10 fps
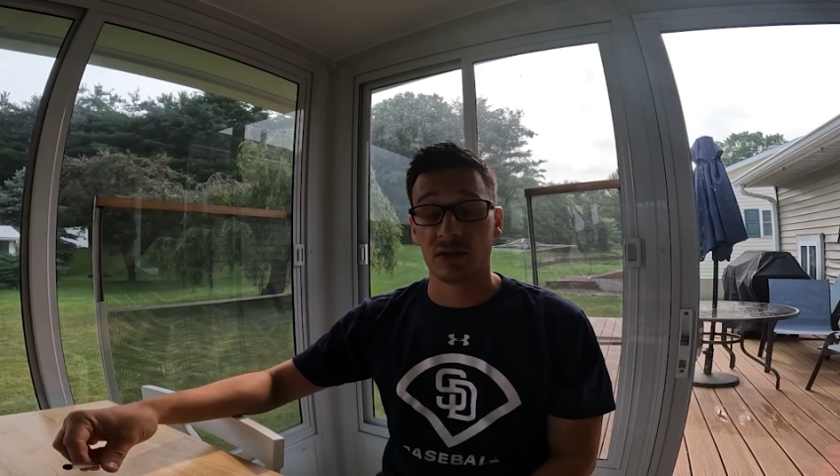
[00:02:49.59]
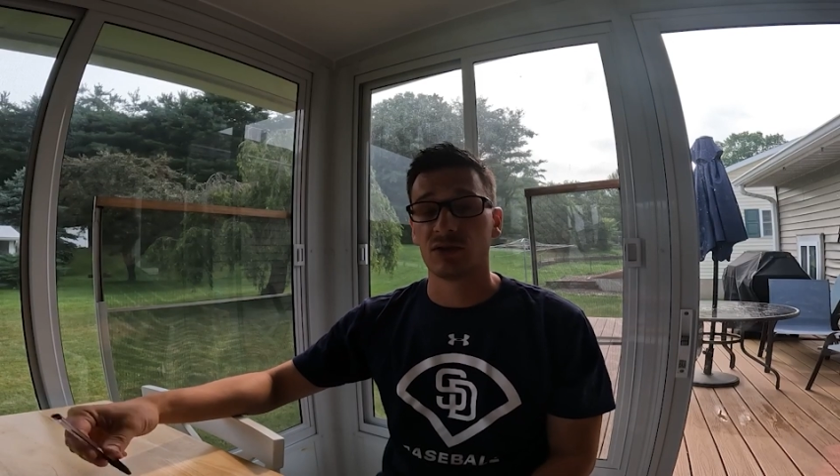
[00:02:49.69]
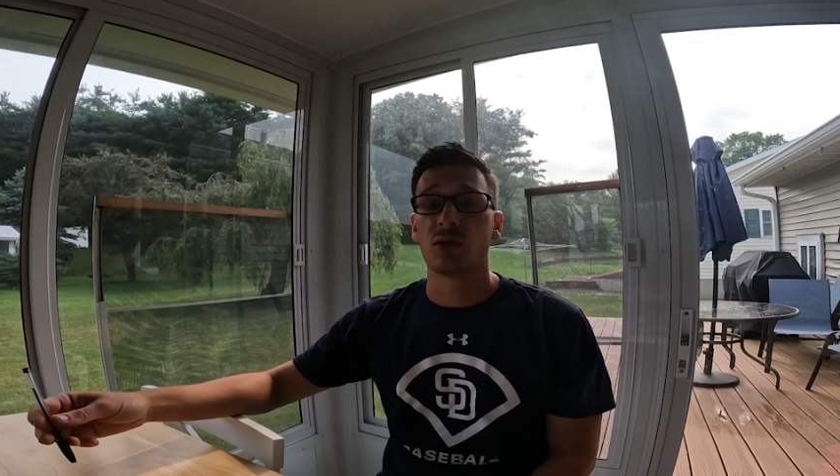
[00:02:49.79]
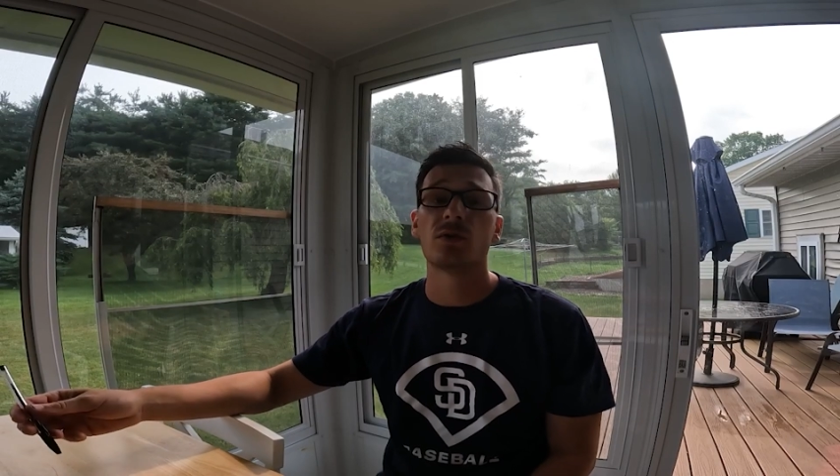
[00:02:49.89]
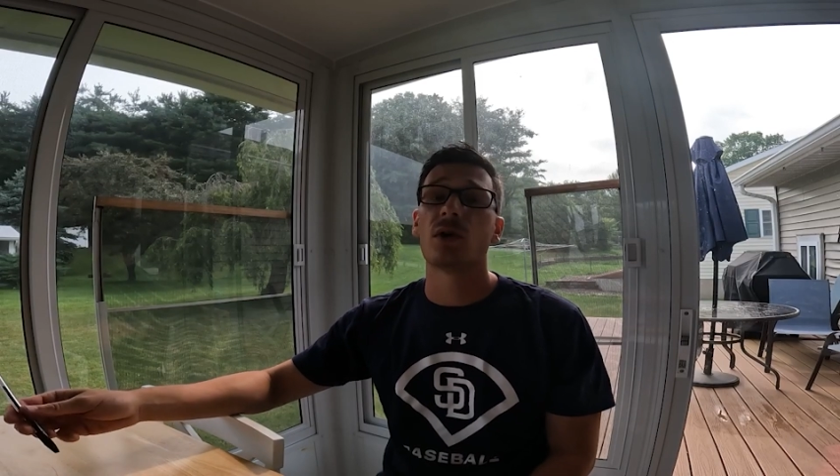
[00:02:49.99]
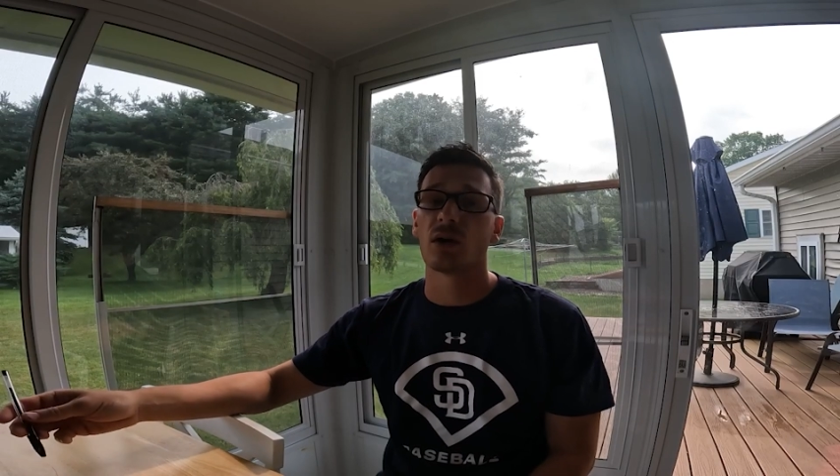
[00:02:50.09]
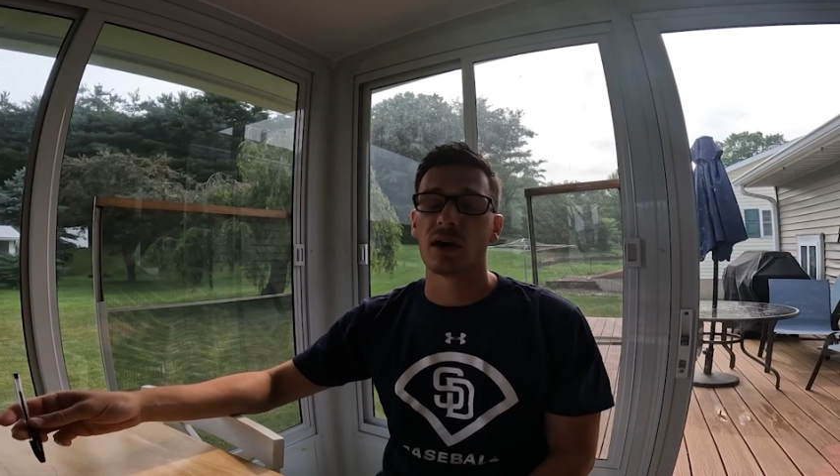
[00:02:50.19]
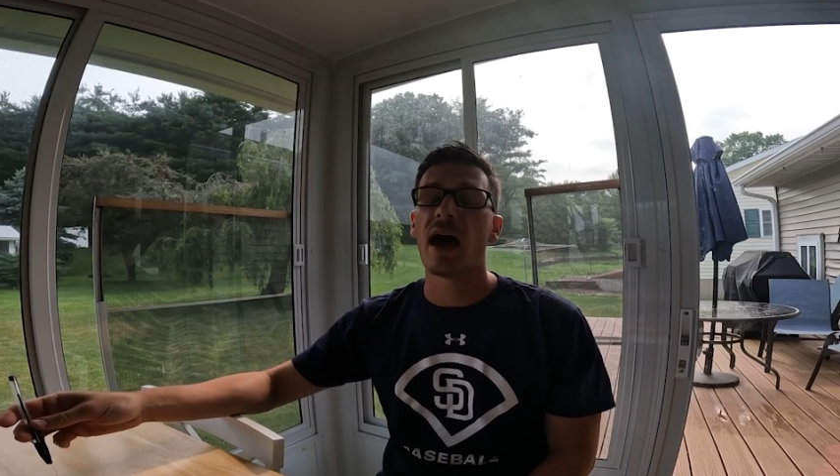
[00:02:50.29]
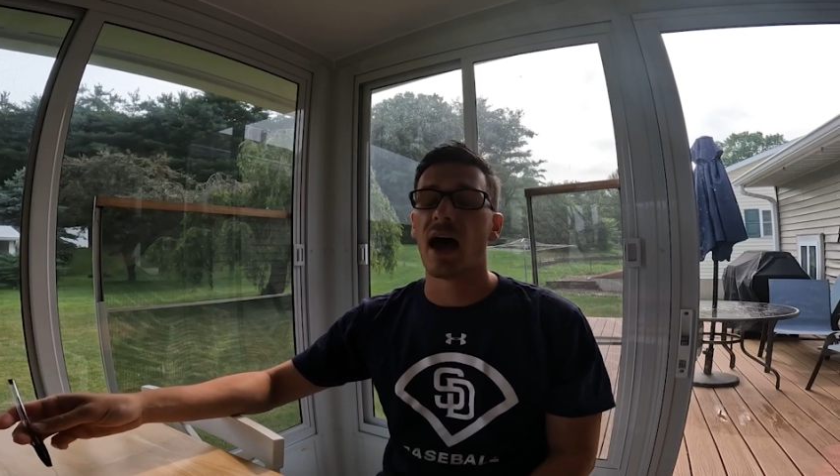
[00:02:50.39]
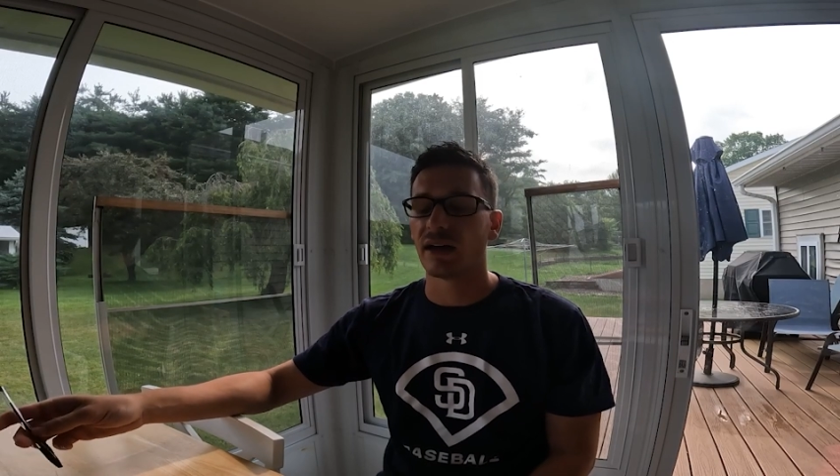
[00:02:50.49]
and so far
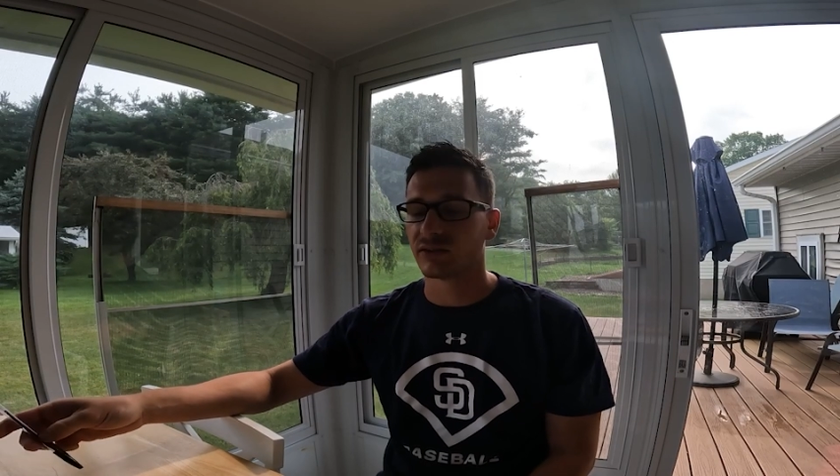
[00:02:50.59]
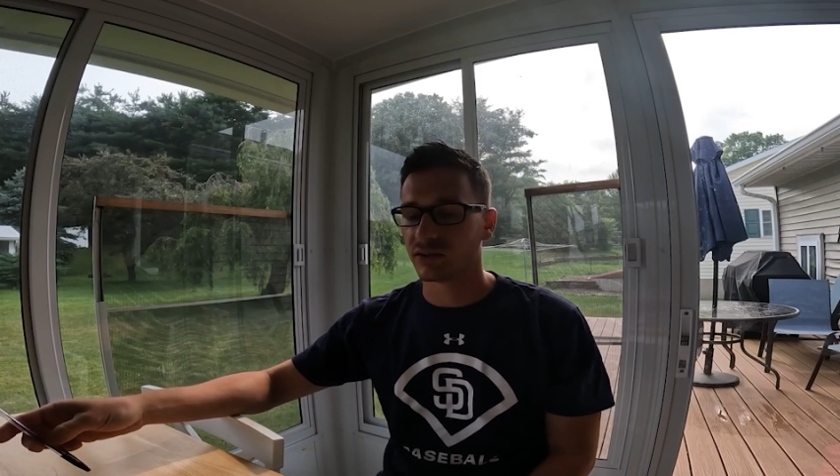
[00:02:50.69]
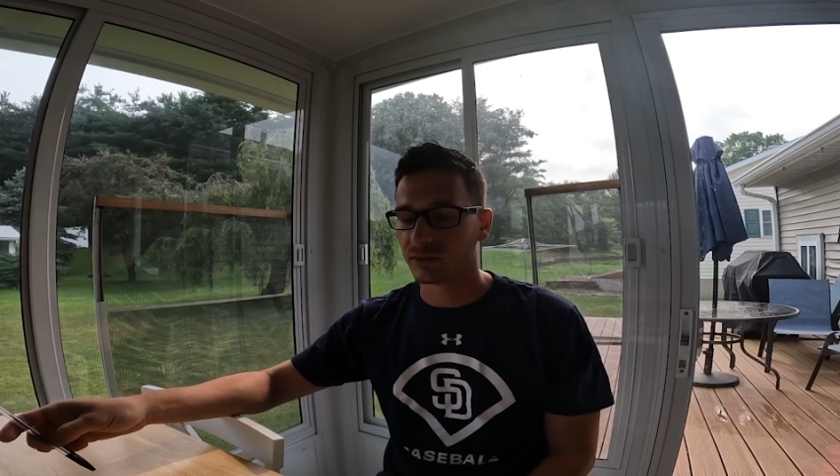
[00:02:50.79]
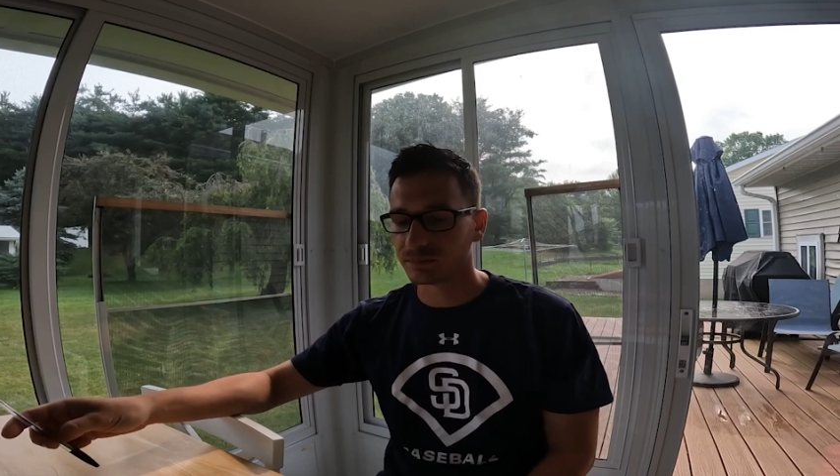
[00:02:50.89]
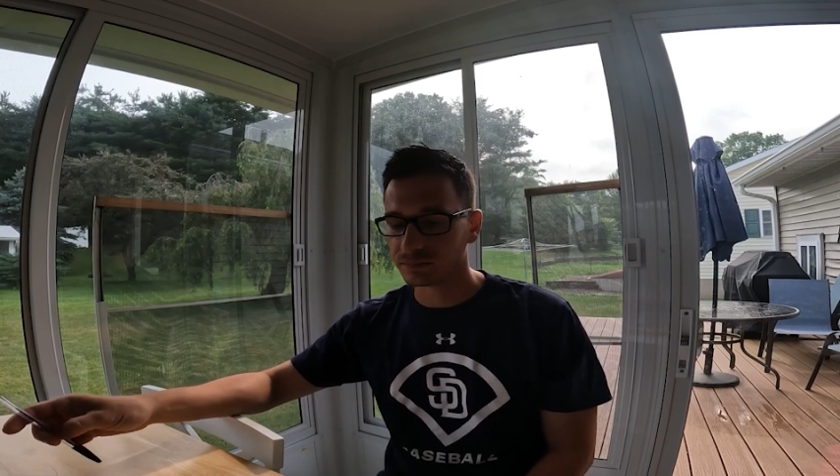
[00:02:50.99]
it has.